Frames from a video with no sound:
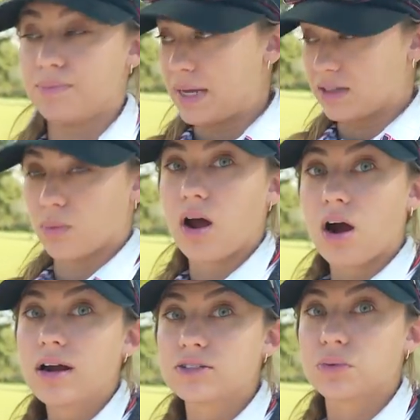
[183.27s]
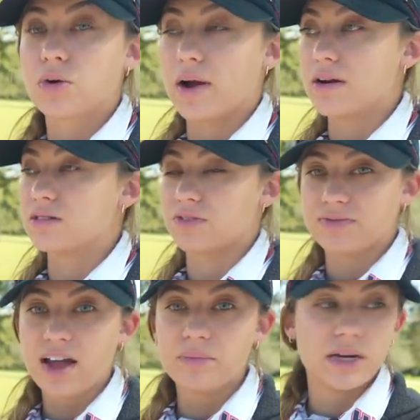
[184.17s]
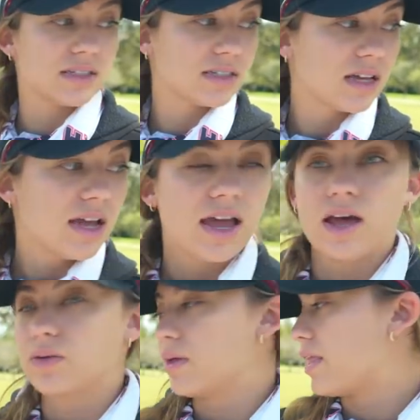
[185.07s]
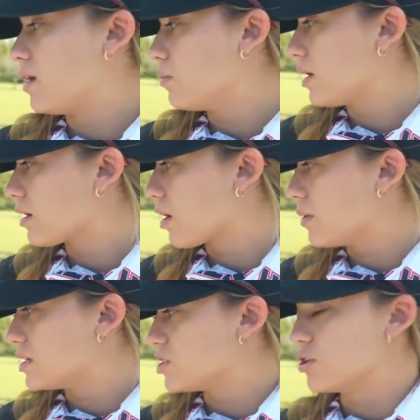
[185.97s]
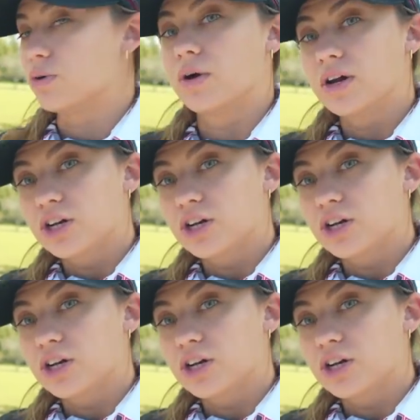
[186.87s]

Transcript: based on what our engine requires for five minutes, and then we are going to